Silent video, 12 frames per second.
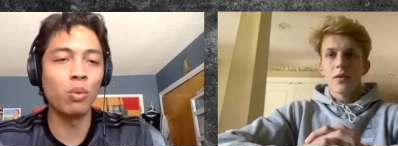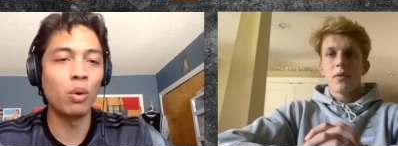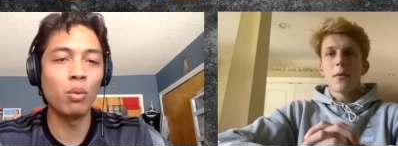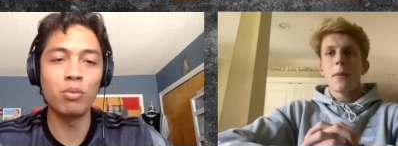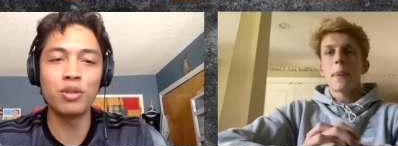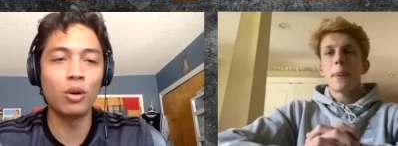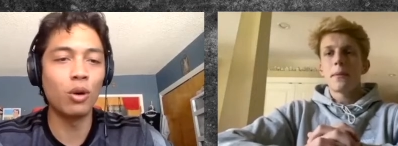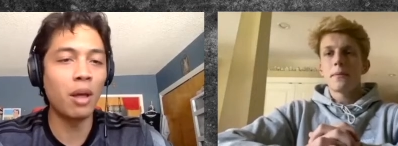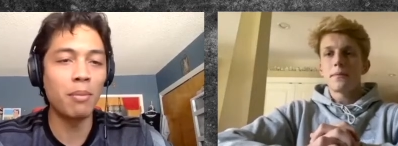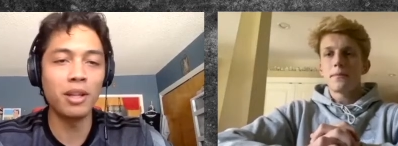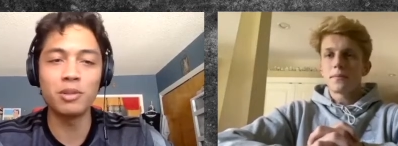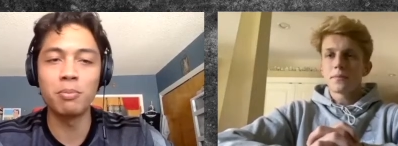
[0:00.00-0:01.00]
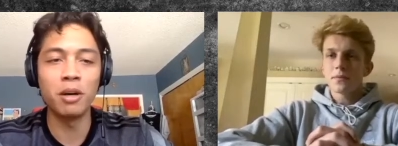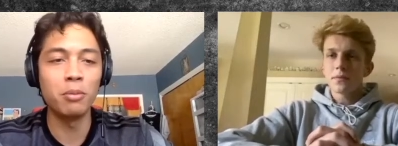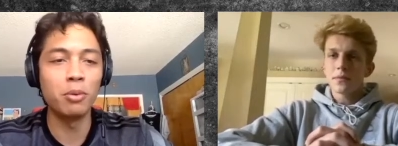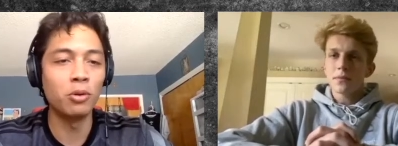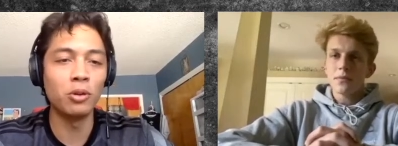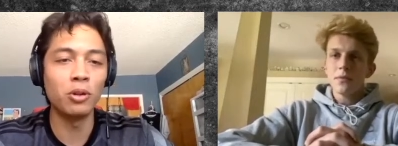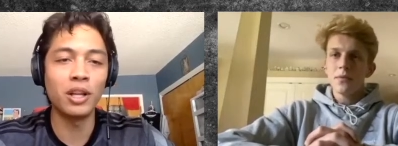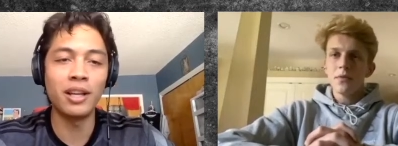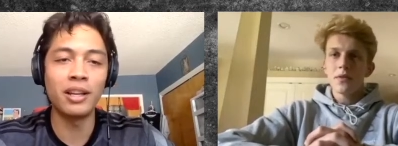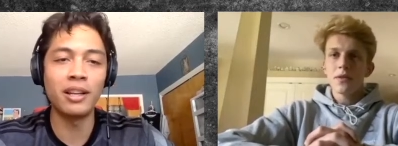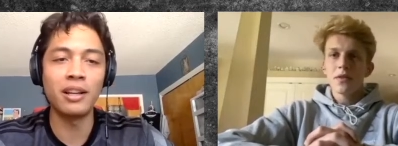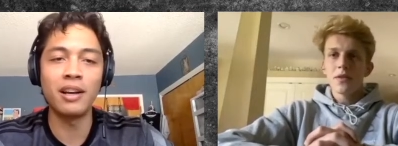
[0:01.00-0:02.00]
Speaker 1: what, what was the whole MLS bubble
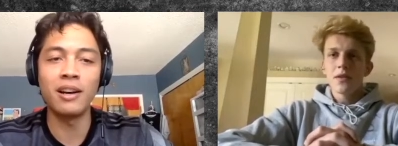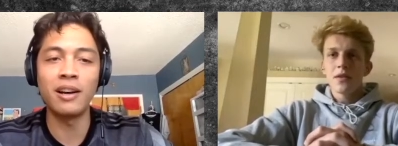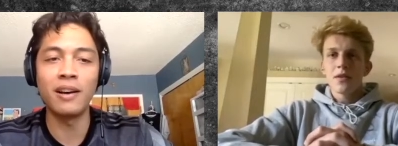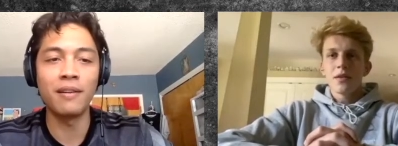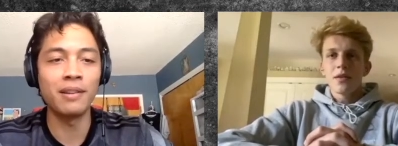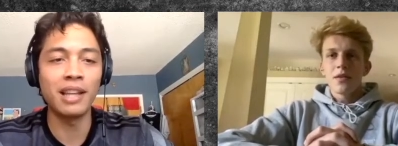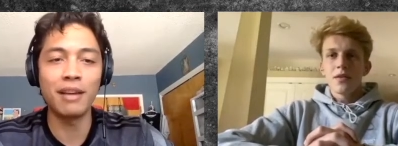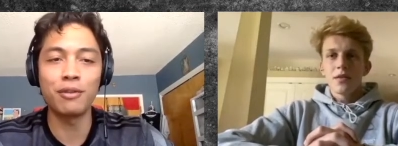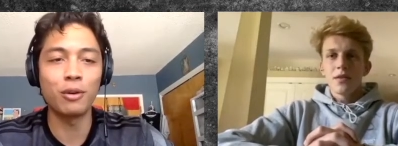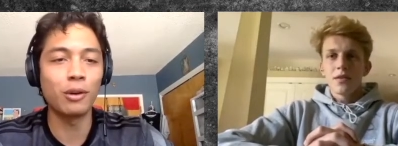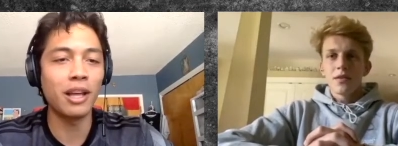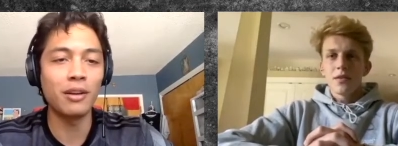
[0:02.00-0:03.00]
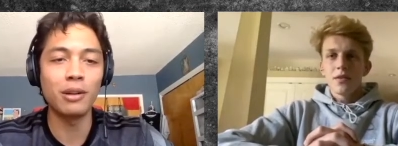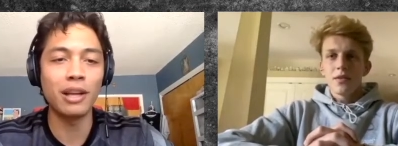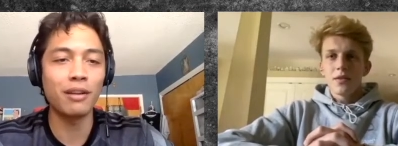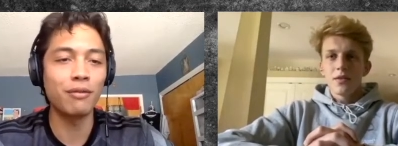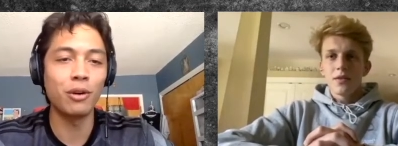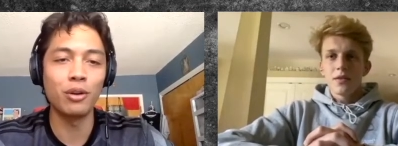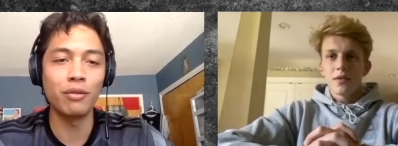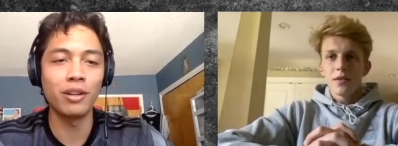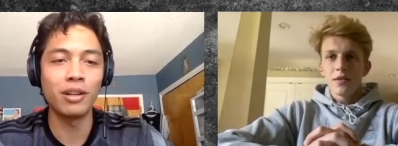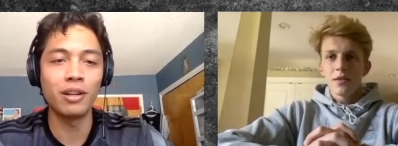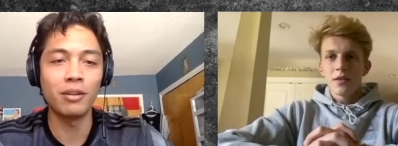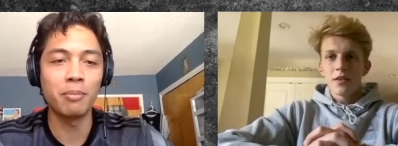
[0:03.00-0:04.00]
and uh, life in Orlando like for you over the,
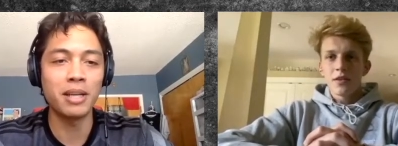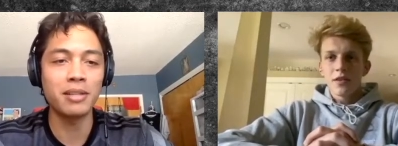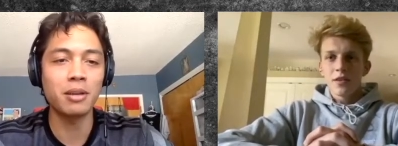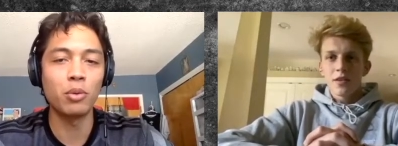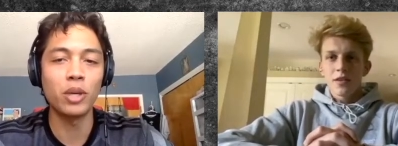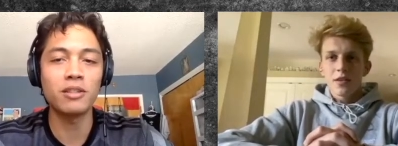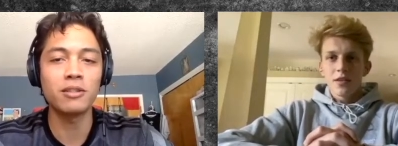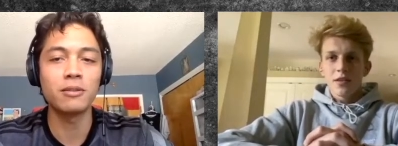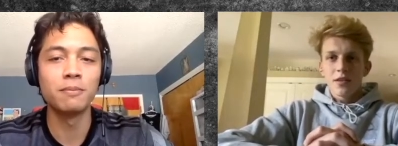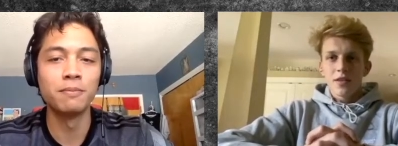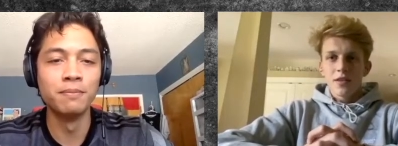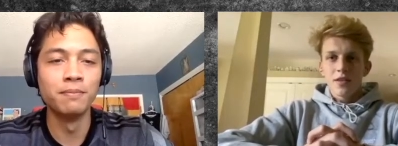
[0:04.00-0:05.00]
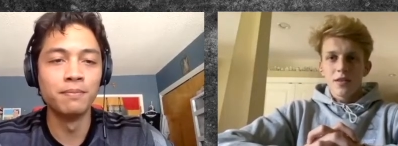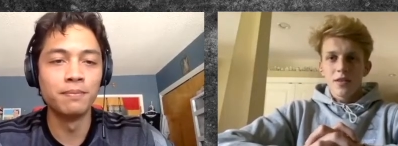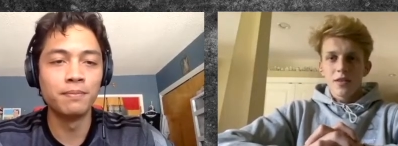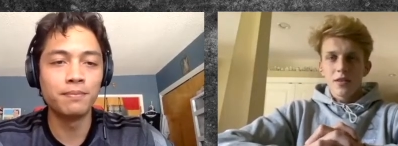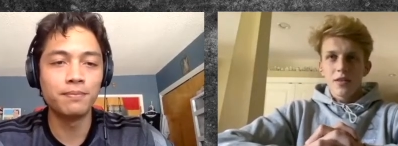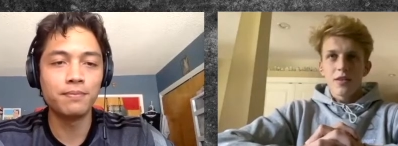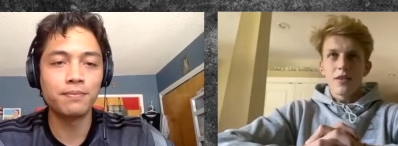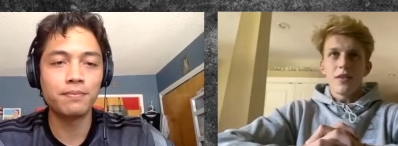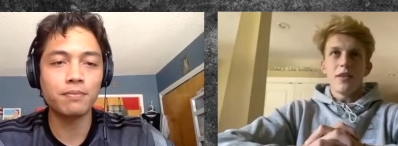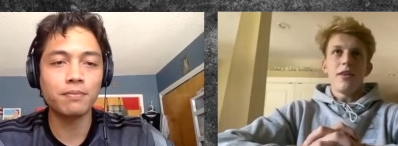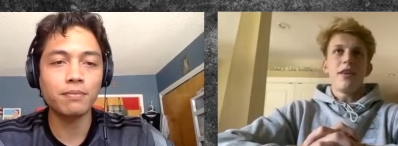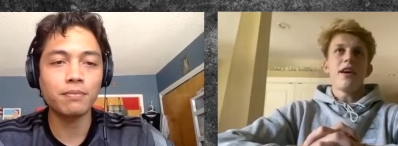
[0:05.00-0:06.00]
over the past couple weeks?
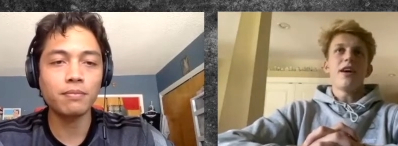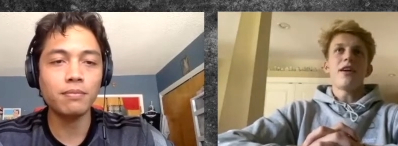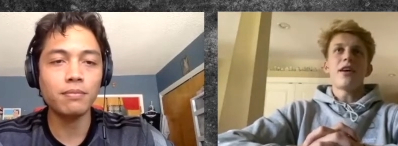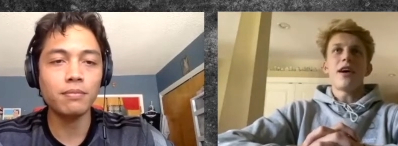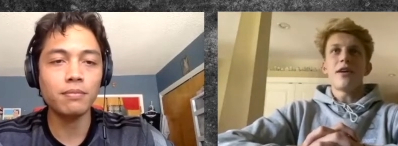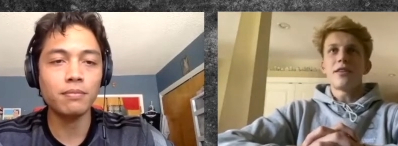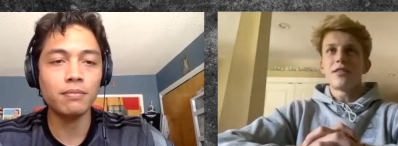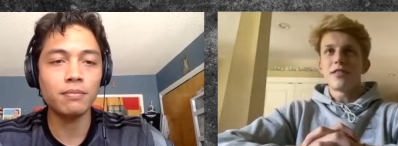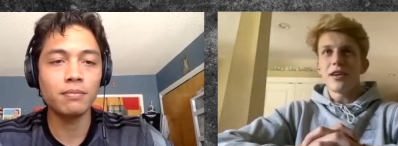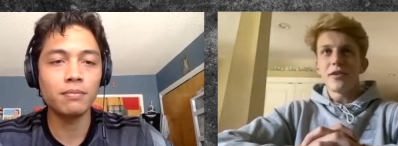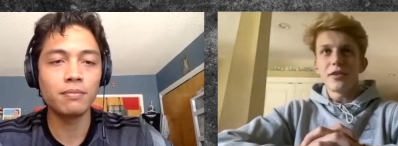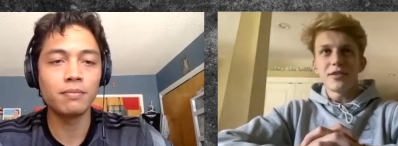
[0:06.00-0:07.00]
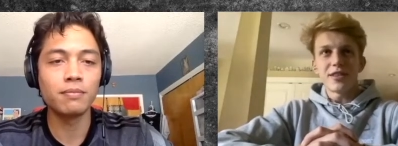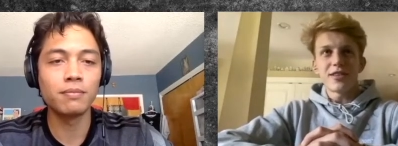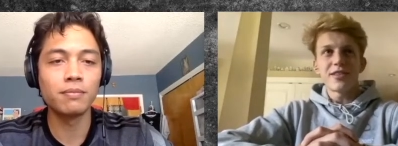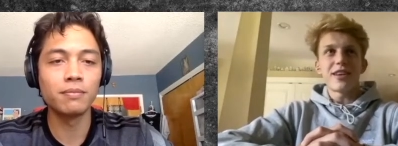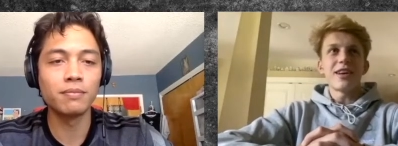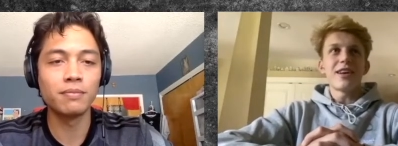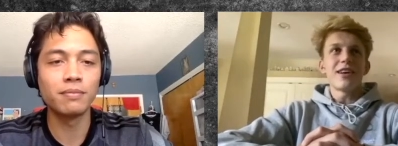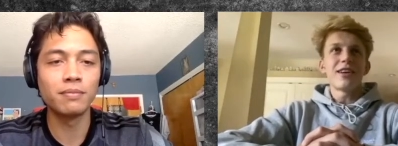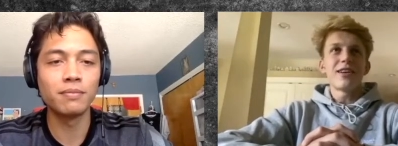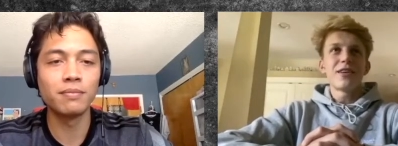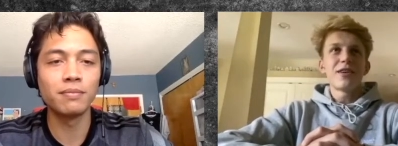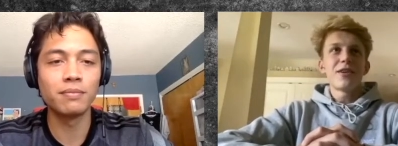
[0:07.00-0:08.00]
Speaker 2: Yeah, I would say it was just a uh,
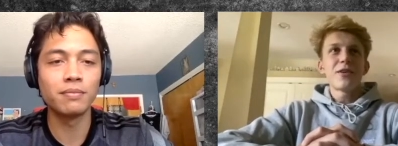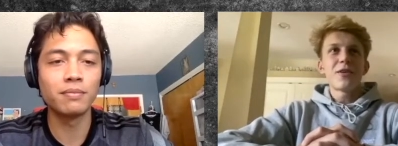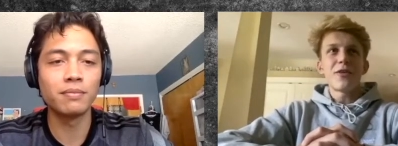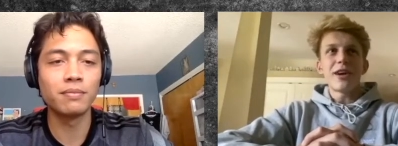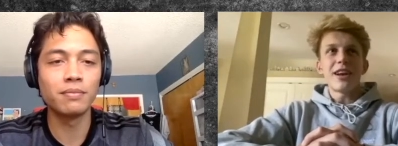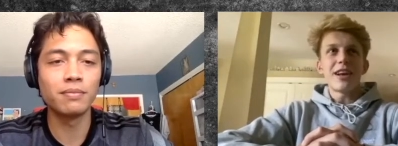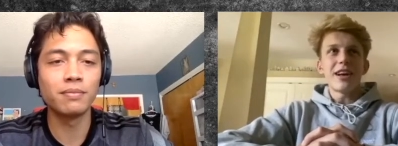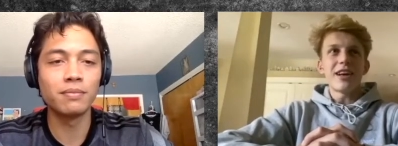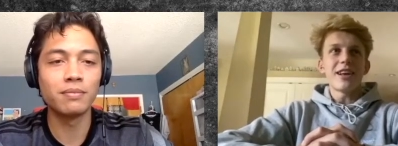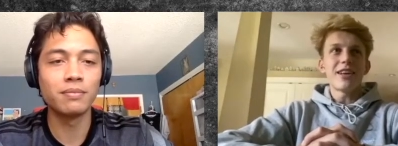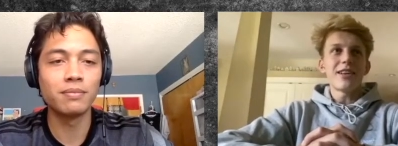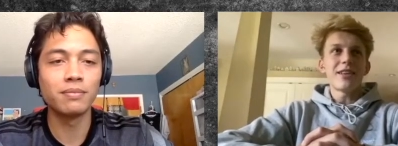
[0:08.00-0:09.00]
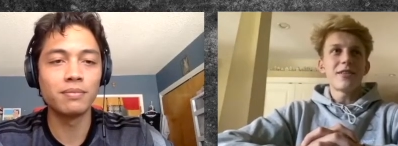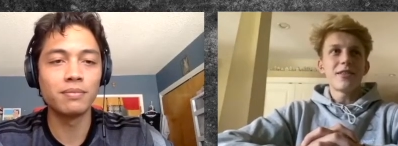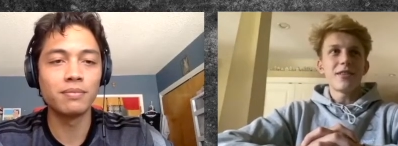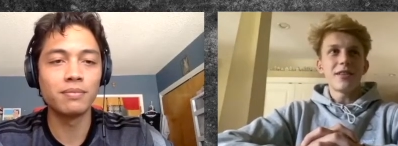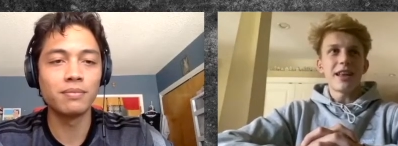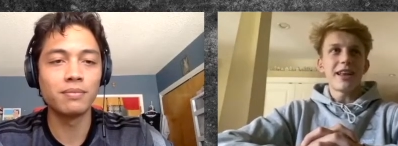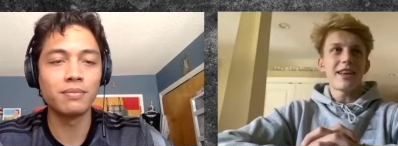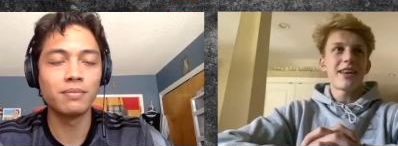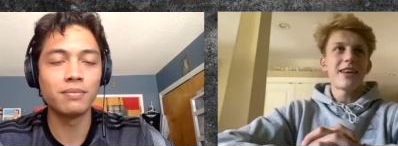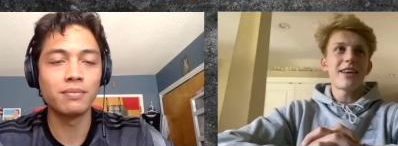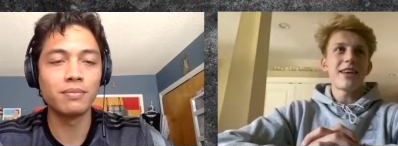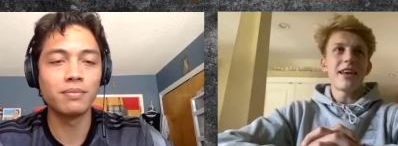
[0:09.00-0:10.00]
quite a like
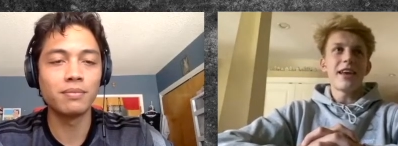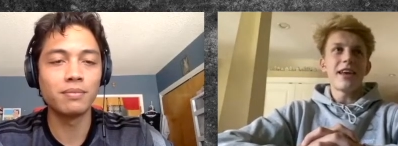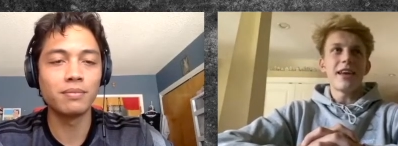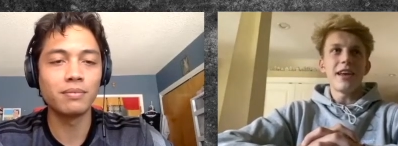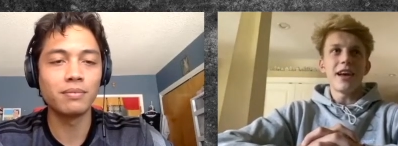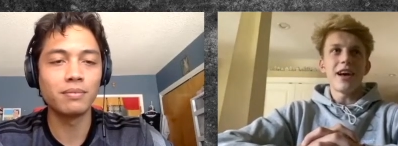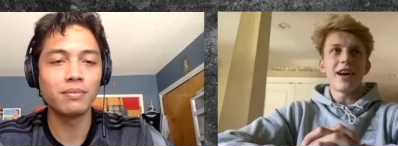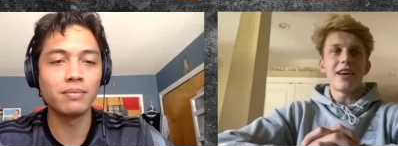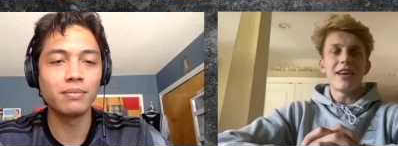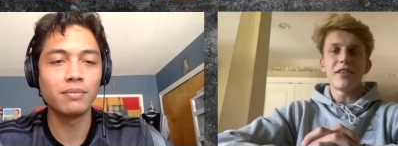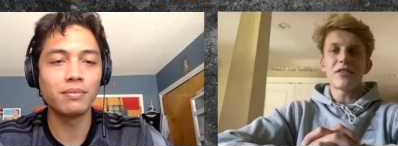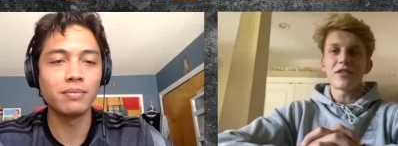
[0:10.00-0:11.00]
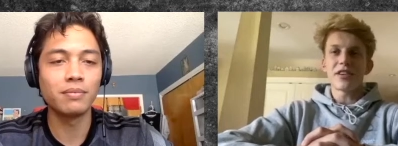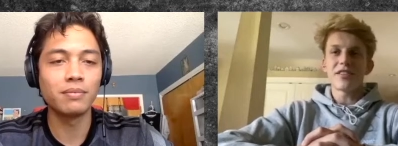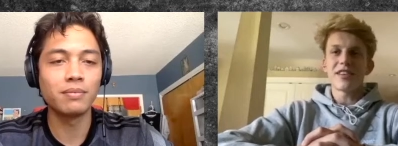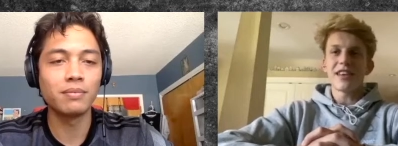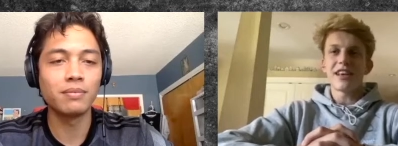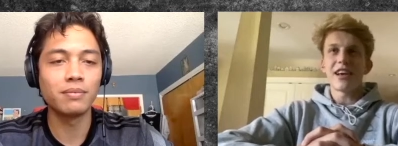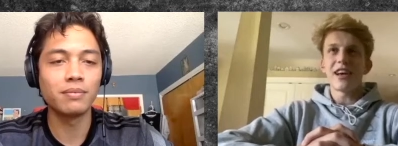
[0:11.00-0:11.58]
uh, interesting